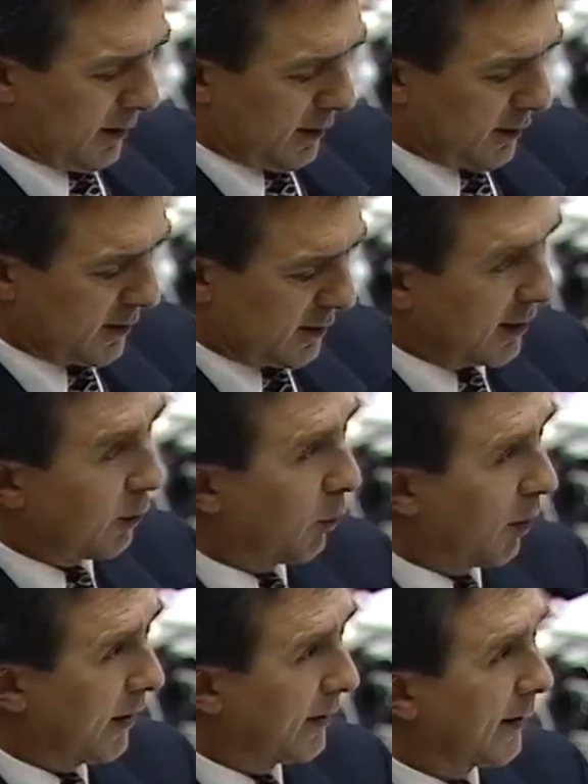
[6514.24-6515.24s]

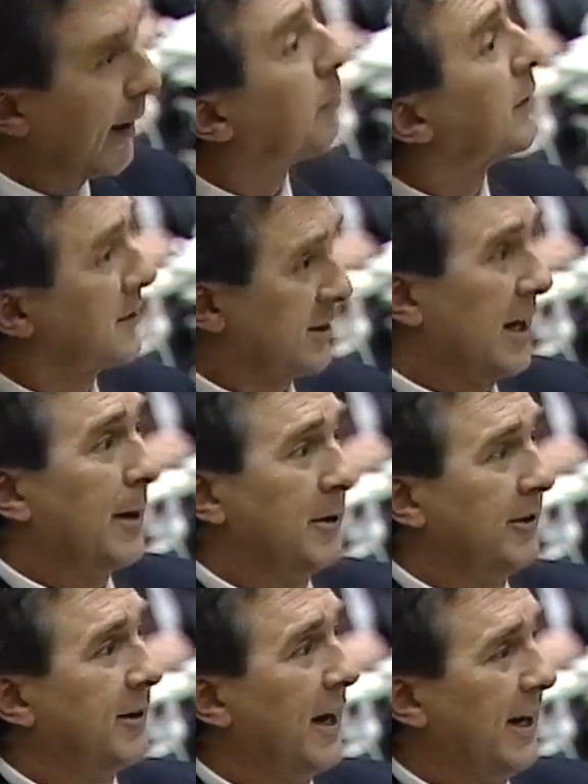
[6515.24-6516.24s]
C1, and please stop me
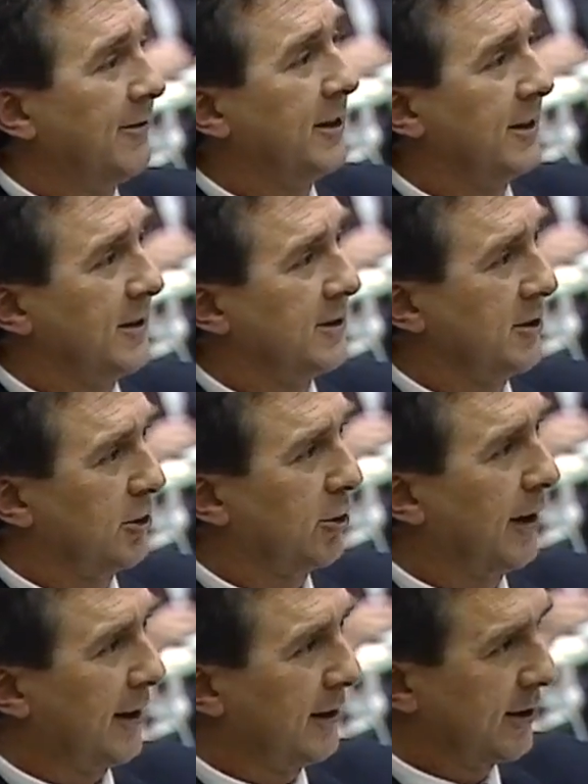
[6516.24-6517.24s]
if I have any of these
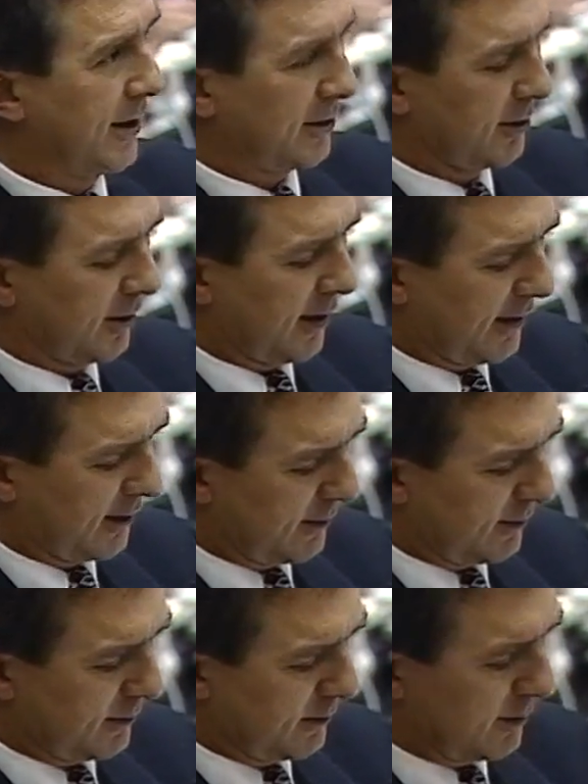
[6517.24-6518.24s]
incorrectly, Dr. Cotton.
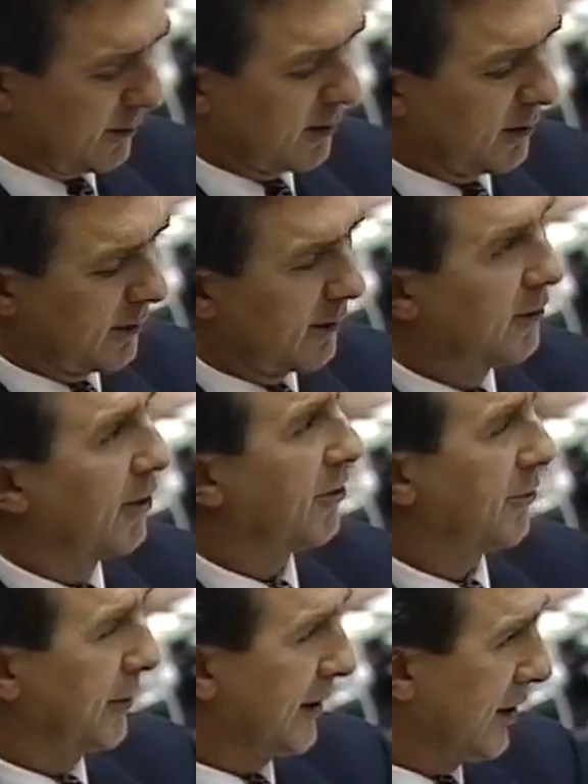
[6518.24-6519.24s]
The
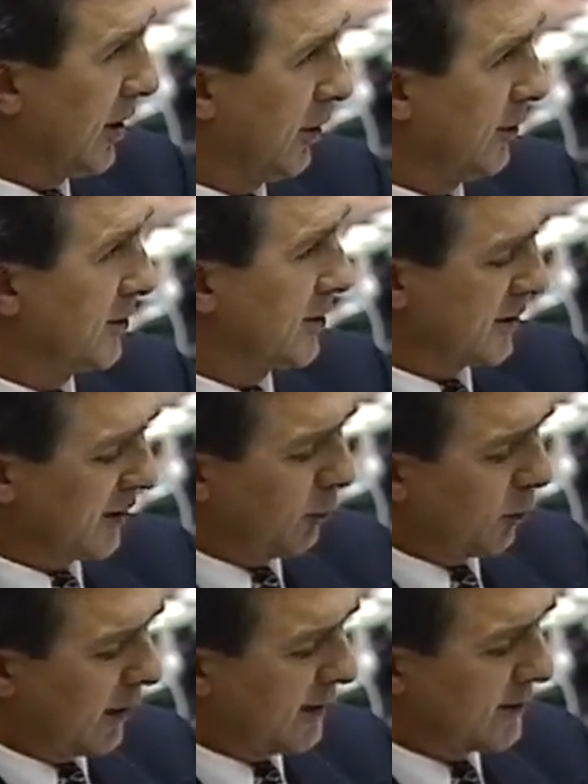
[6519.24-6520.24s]
3 knowns,
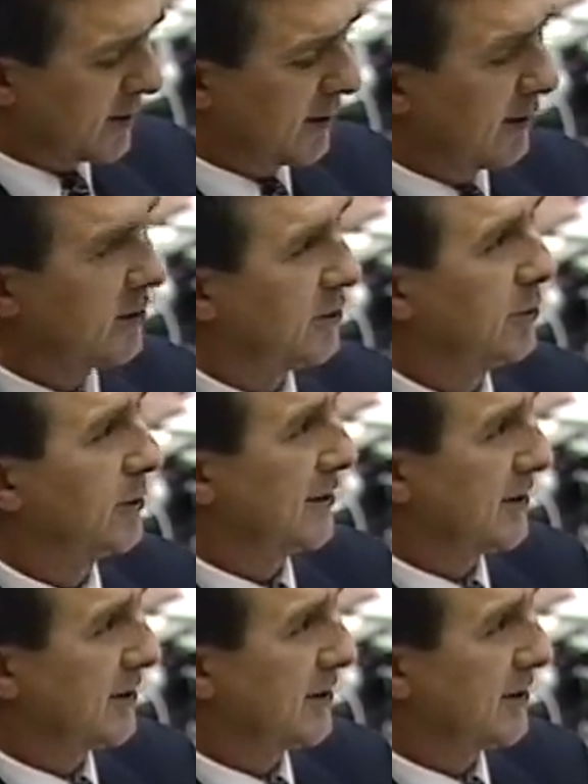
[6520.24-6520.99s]
C1, C2, and